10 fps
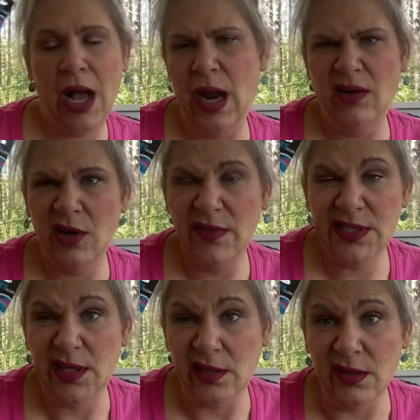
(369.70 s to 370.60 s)
I don't know if
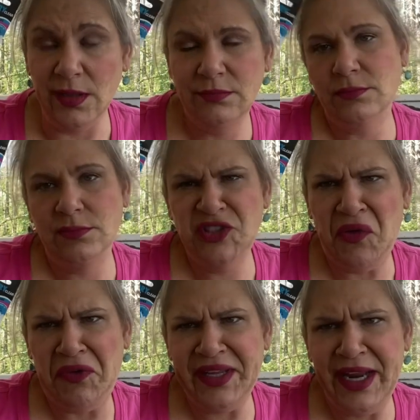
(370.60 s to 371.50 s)
it's any good.
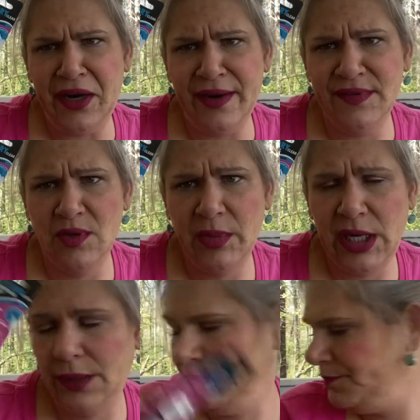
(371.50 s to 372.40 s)
Don't really care. I have so many.